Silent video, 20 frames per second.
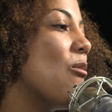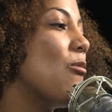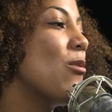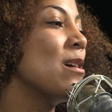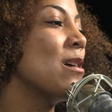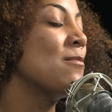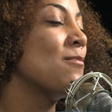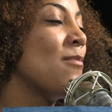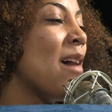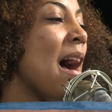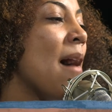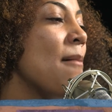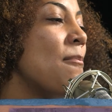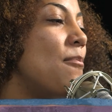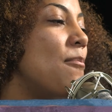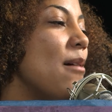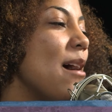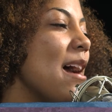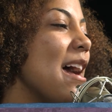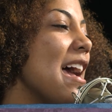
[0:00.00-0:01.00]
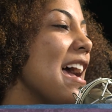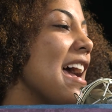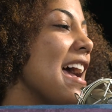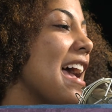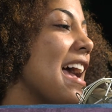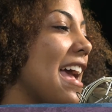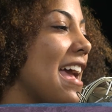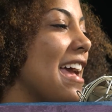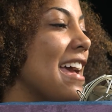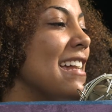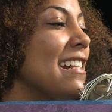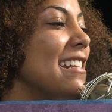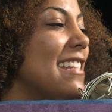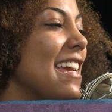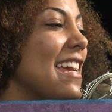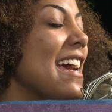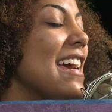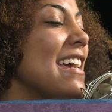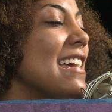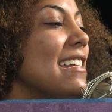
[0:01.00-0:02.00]
When my bed
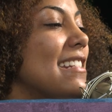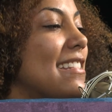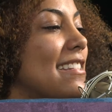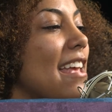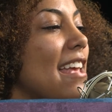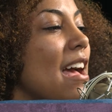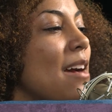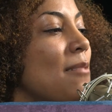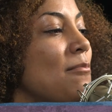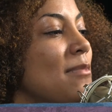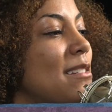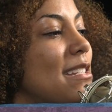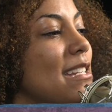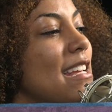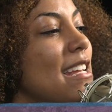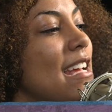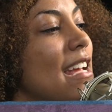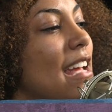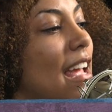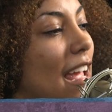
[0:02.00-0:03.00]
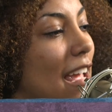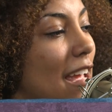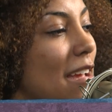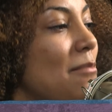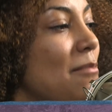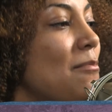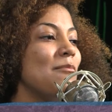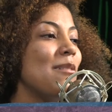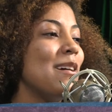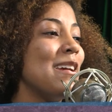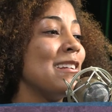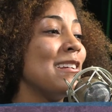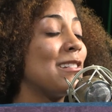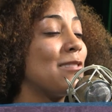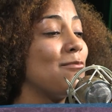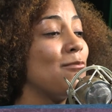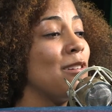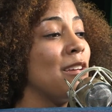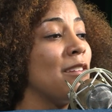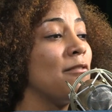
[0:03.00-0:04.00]
gets empty, makes
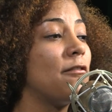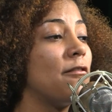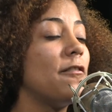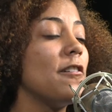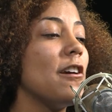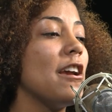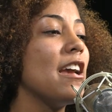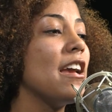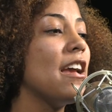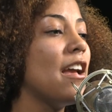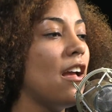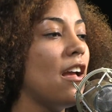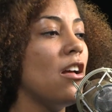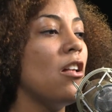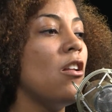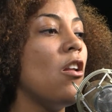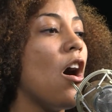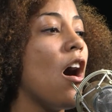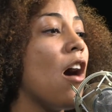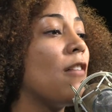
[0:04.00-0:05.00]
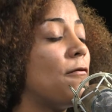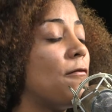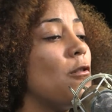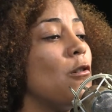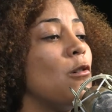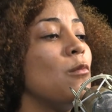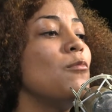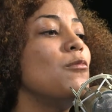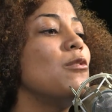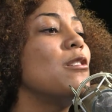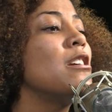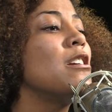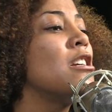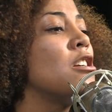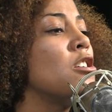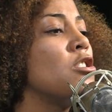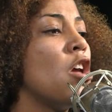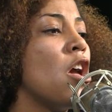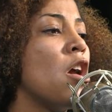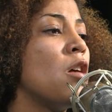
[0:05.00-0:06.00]
me feel awful
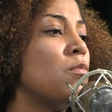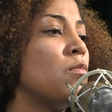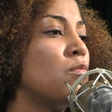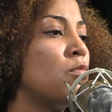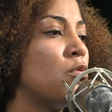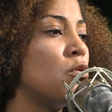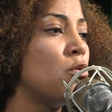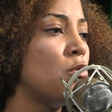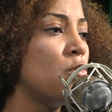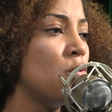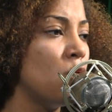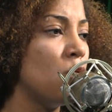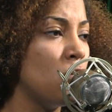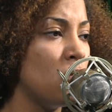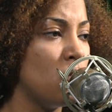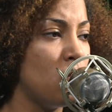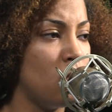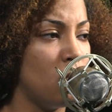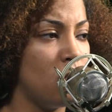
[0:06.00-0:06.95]
mean and blue.